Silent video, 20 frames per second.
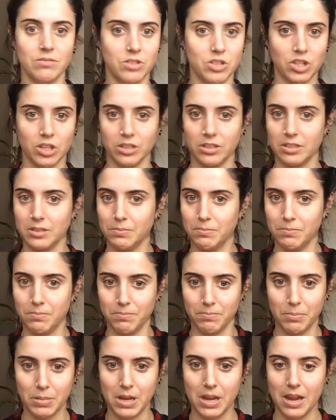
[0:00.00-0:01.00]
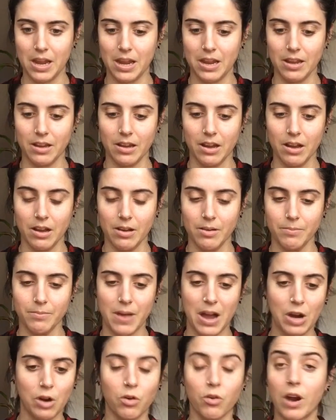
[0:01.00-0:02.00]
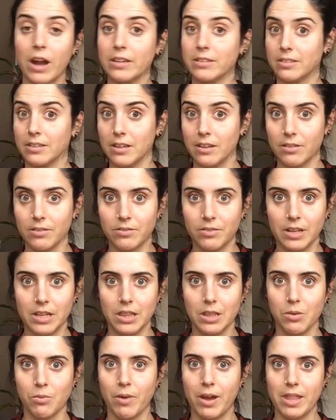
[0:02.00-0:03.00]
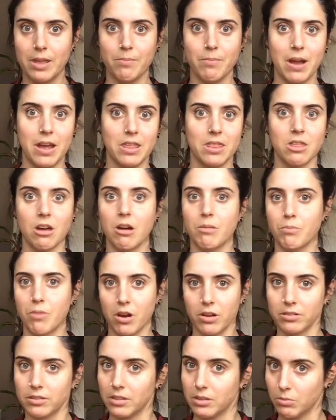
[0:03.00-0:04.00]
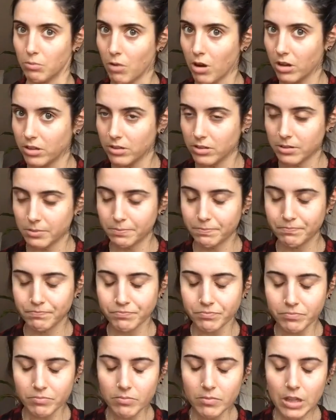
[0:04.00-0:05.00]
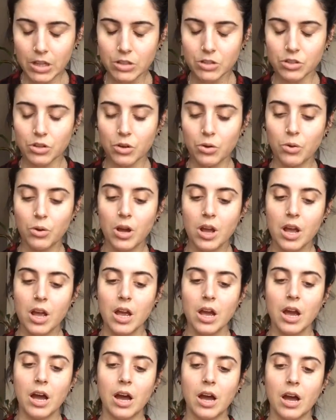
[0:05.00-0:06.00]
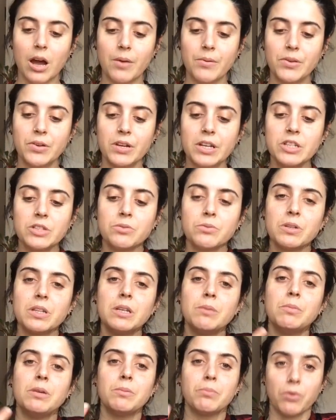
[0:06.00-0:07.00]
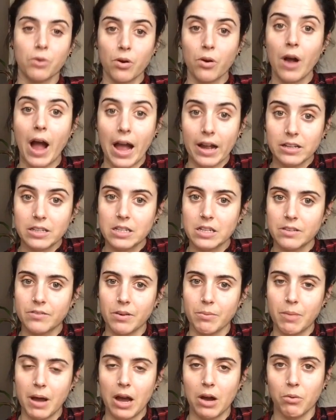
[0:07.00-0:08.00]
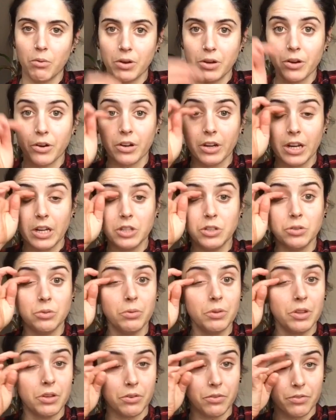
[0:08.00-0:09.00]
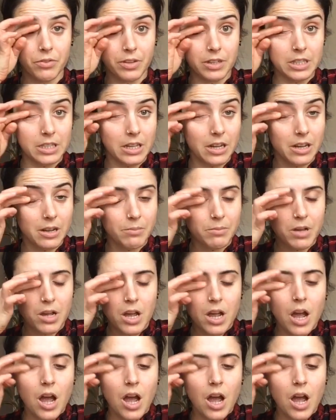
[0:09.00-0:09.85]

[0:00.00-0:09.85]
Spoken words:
just being aggressive in the way that my thought process was. So you need to really be proactive about what you're going to do with your free time.